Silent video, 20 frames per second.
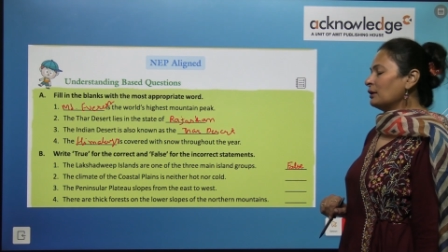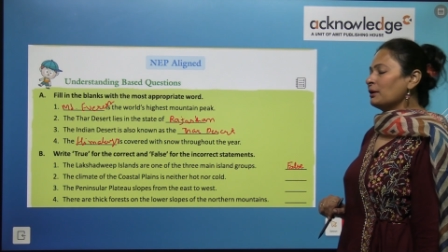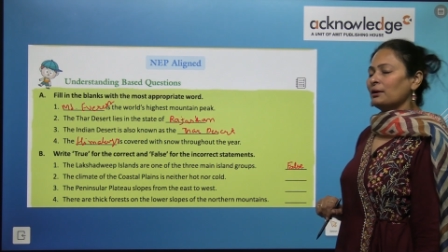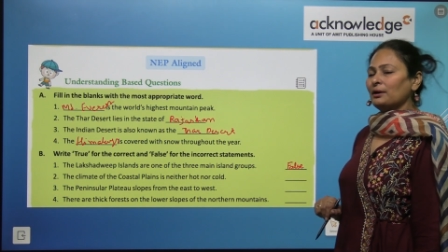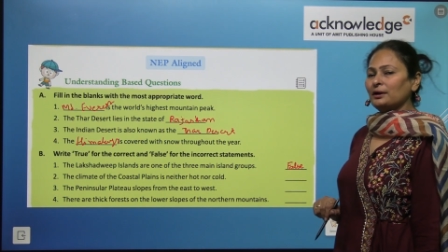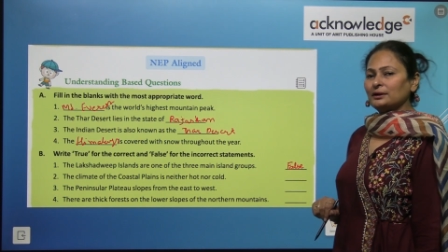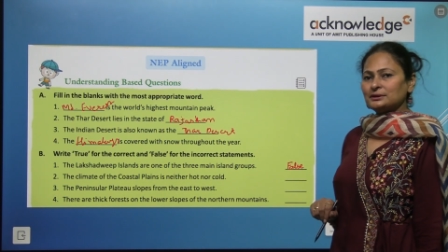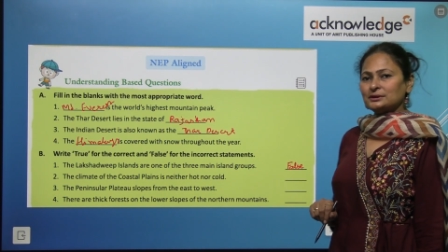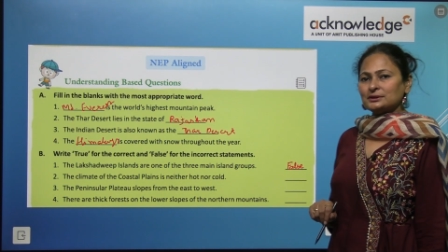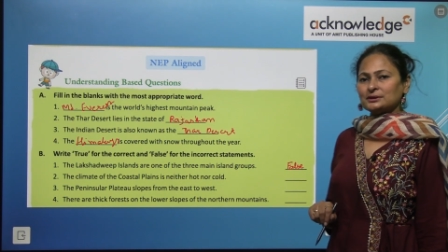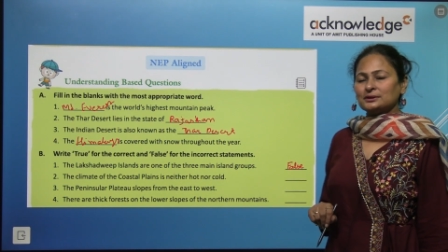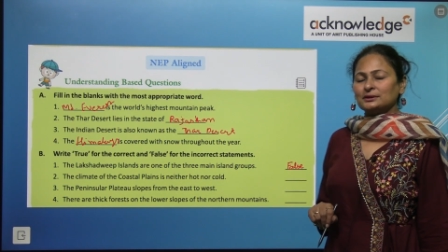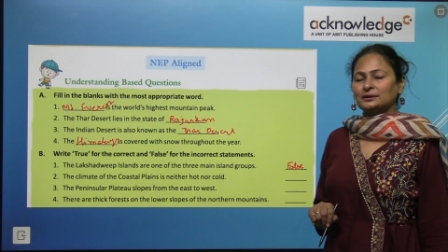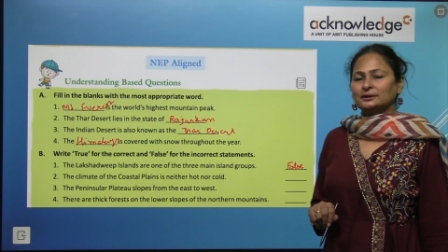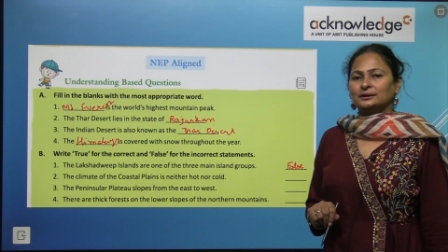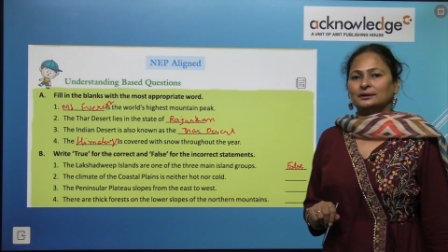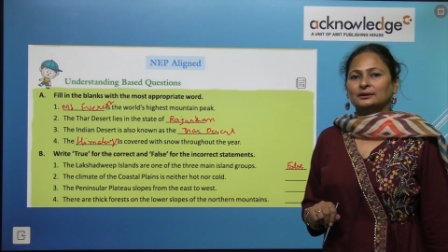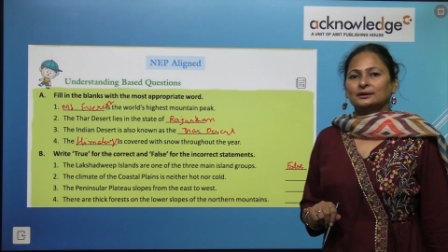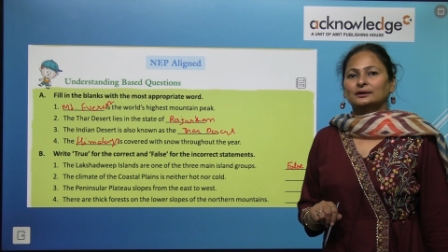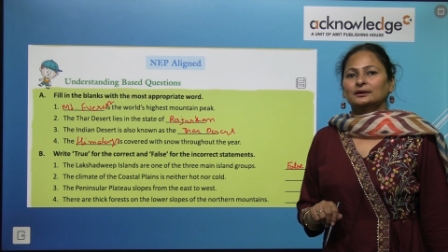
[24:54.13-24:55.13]
hot
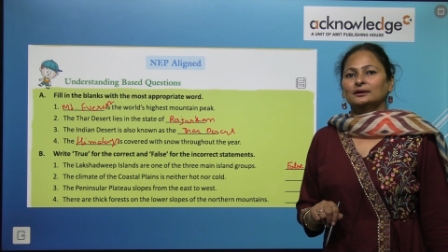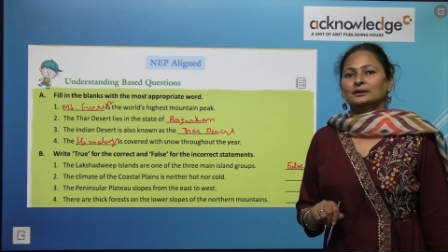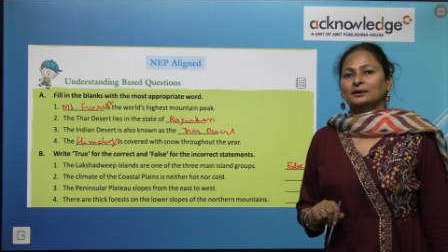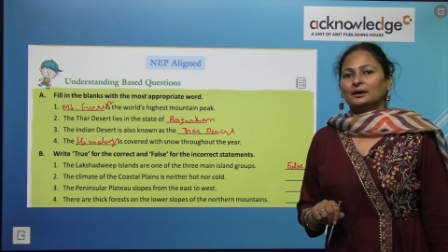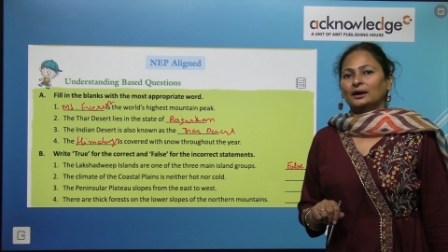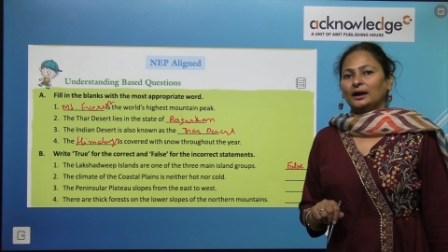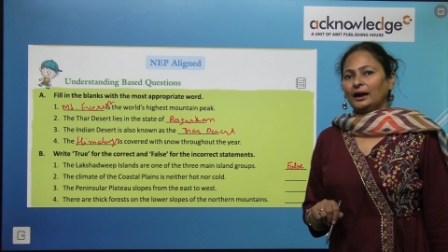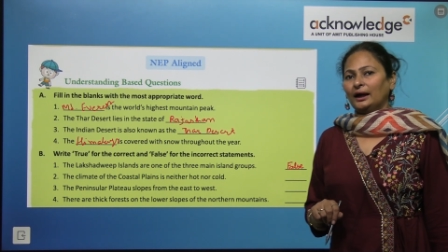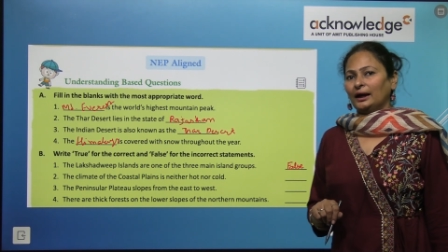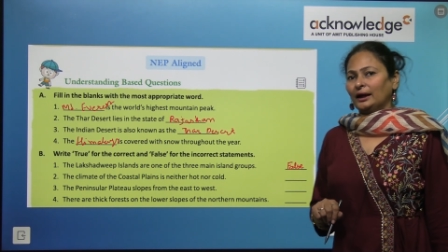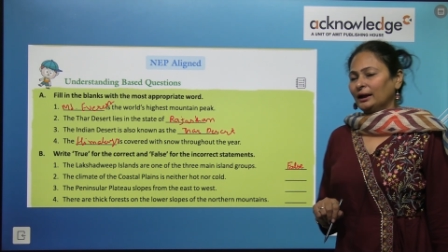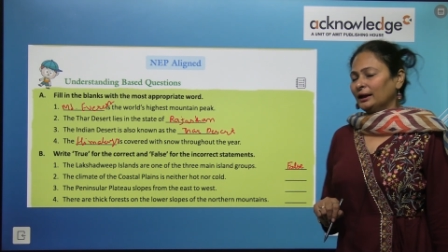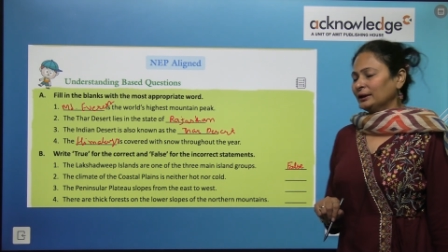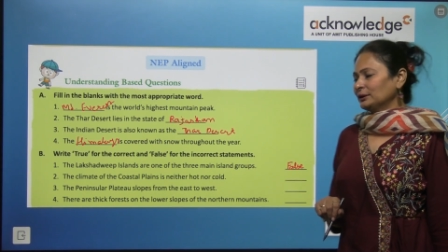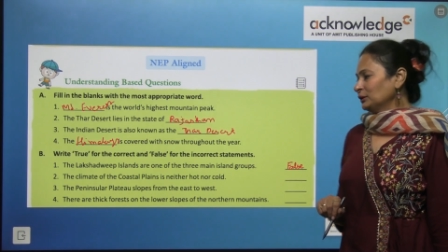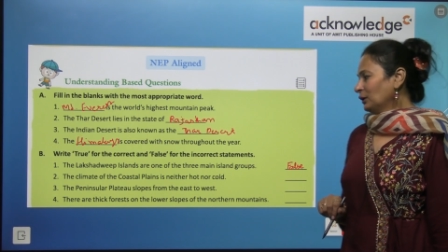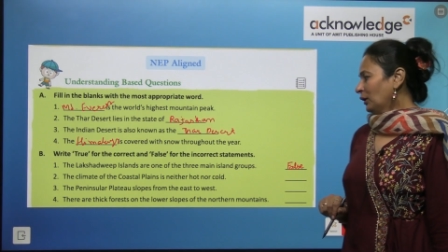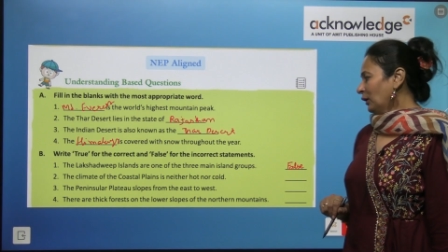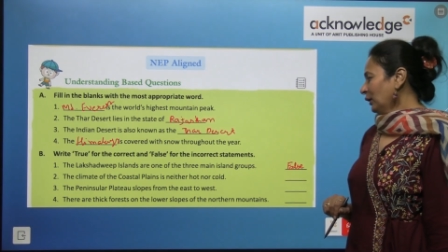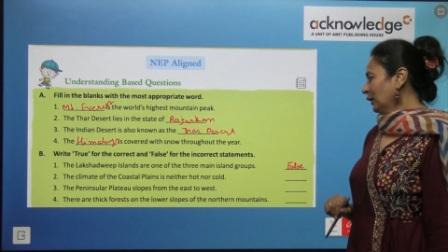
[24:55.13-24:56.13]

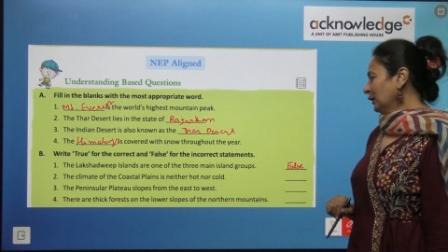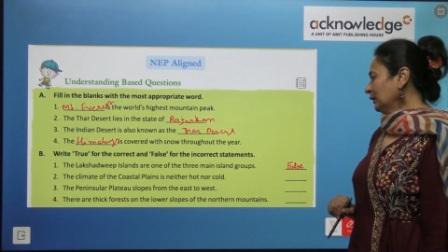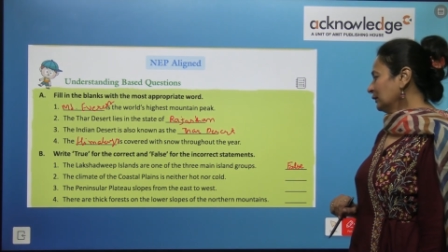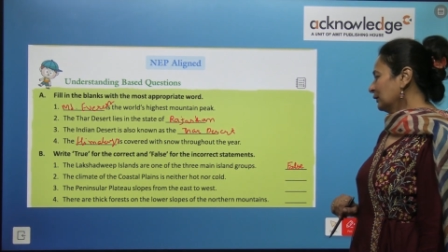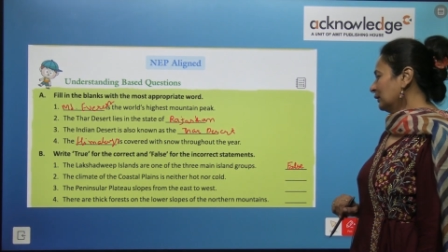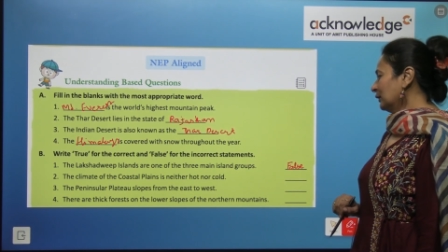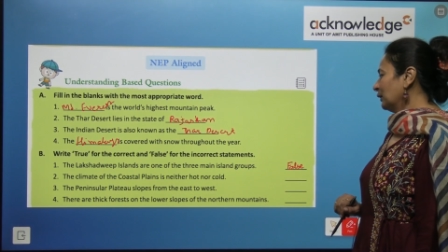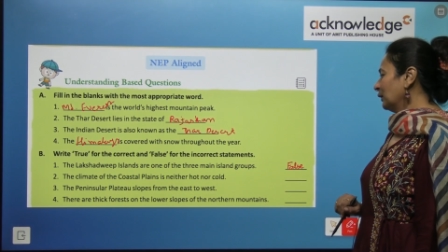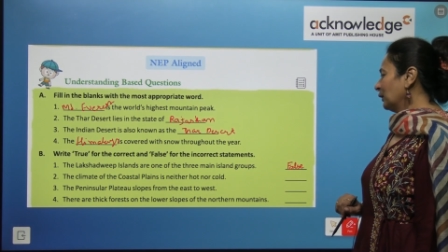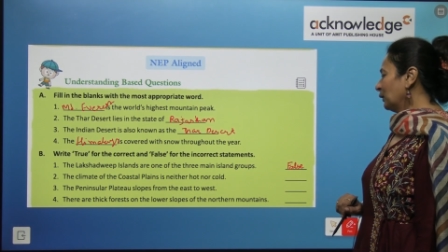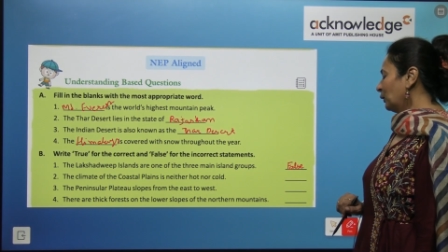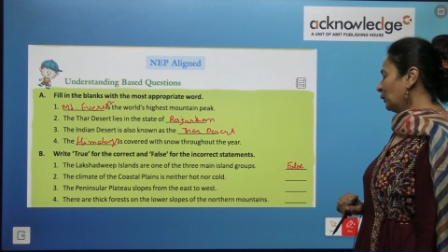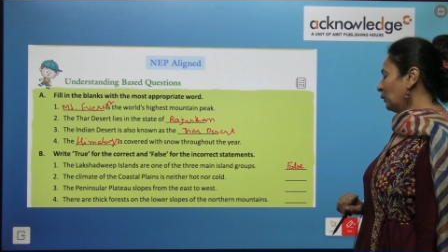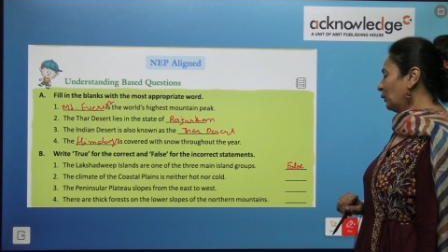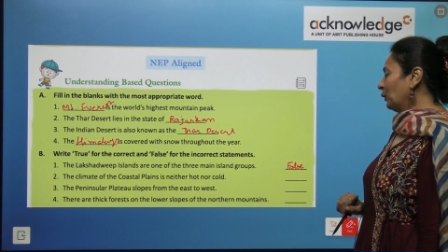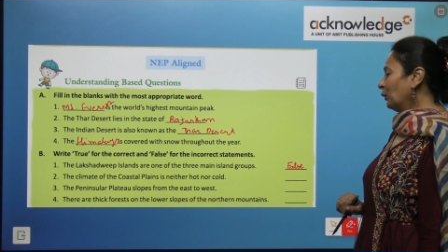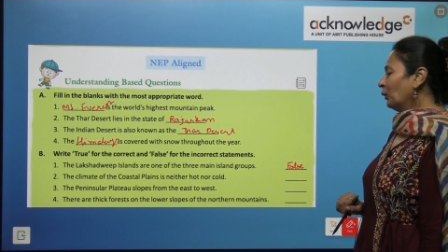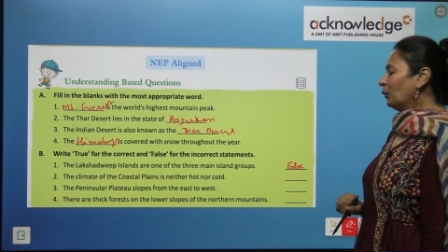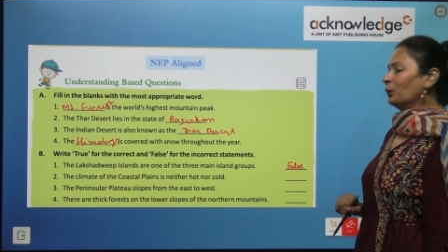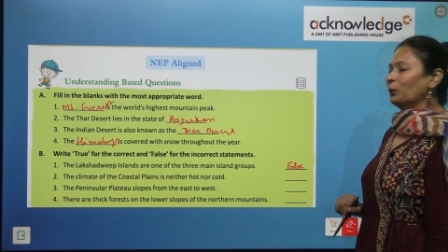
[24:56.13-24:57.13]
nor
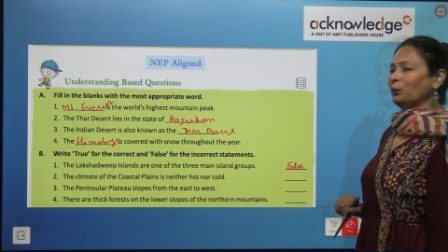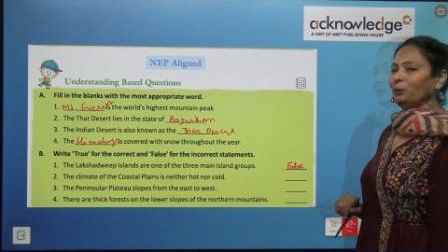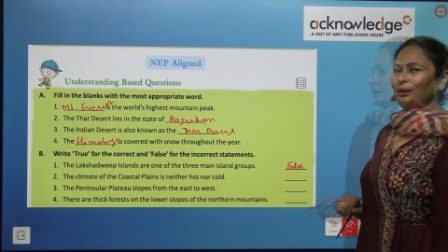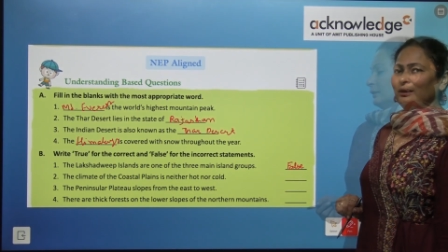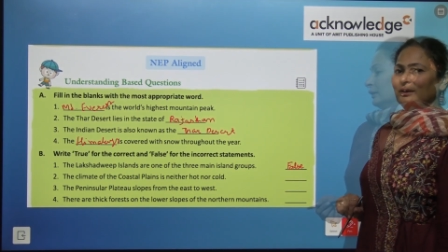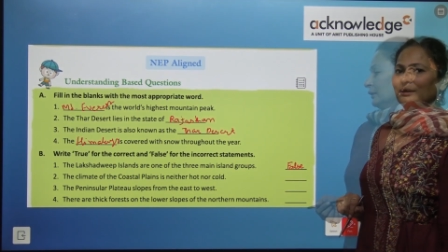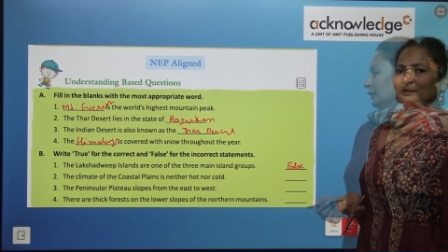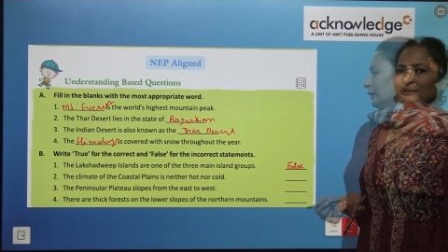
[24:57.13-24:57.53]
cold.